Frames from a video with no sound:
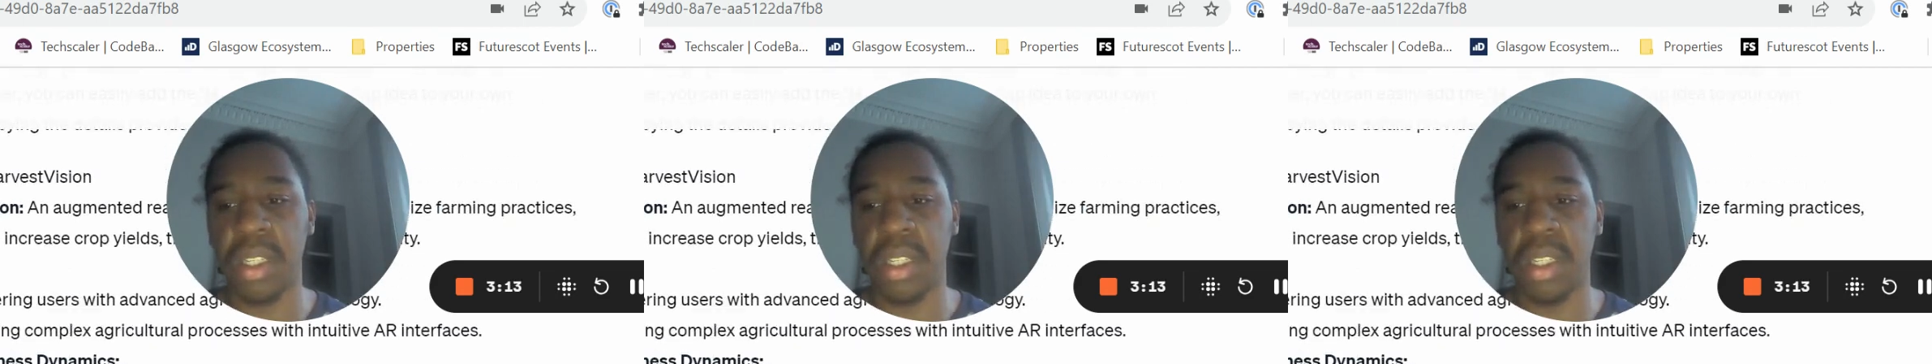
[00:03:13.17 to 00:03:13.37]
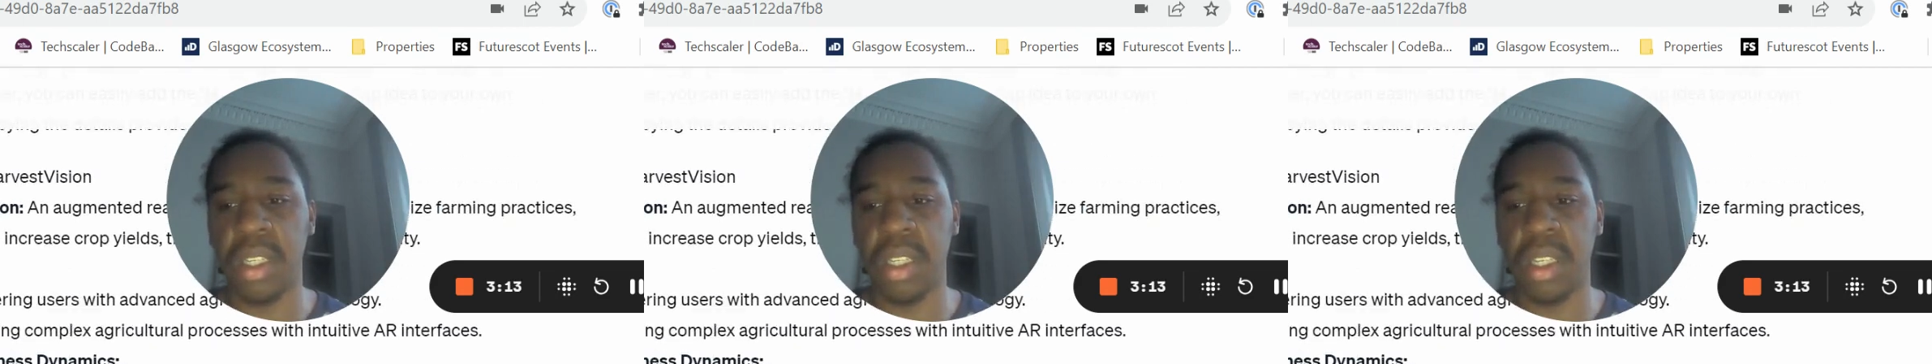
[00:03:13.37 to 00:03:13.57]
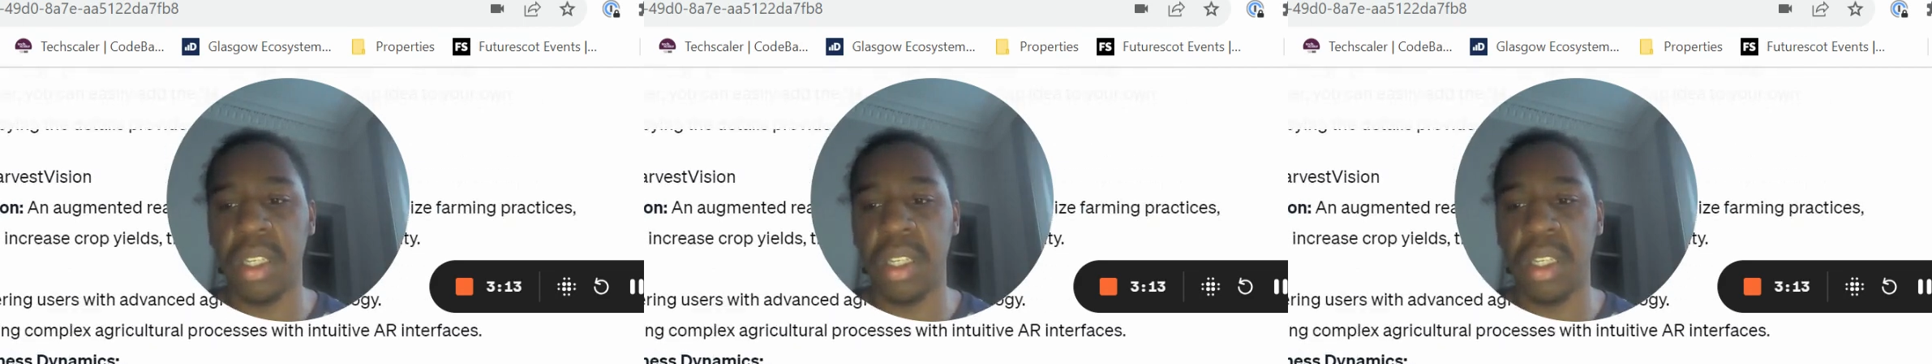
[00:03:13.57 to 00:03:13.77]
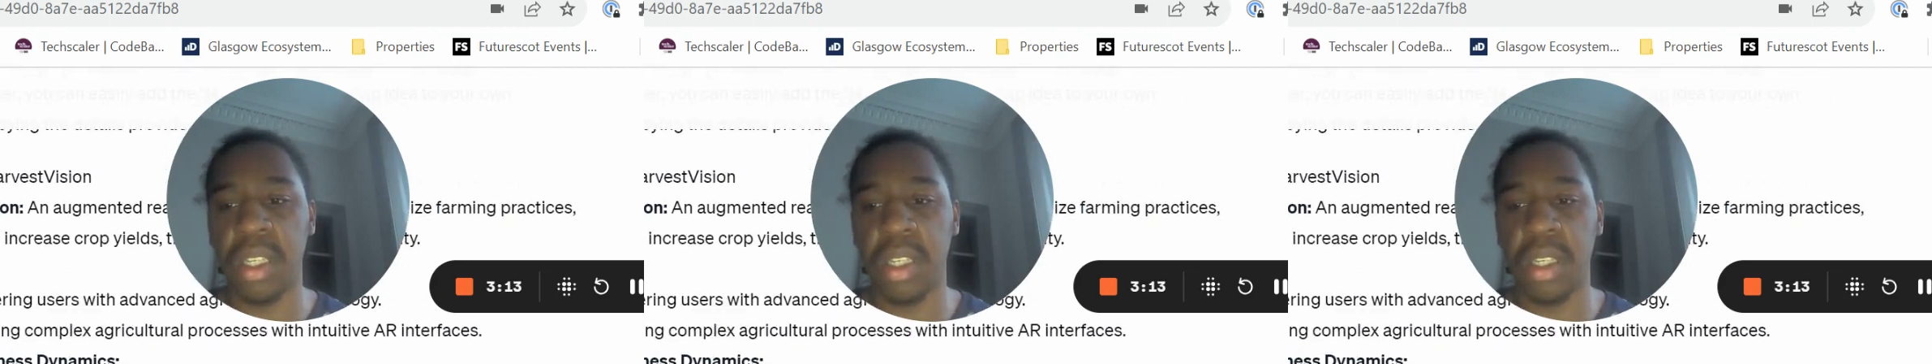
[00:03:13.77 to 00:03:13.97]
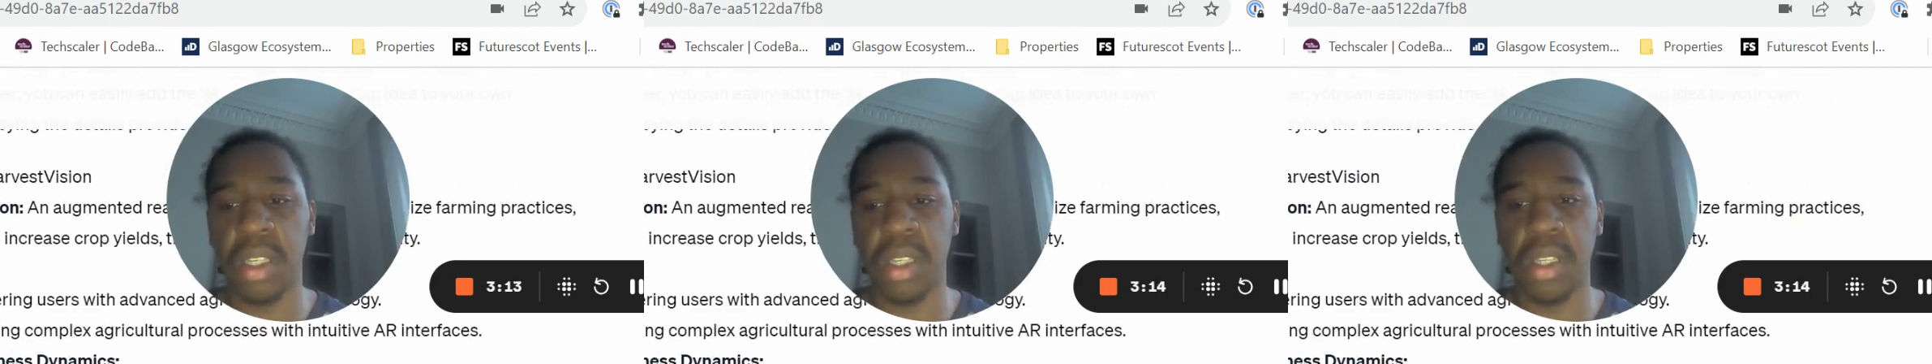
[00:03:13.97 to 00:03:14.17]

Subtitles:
the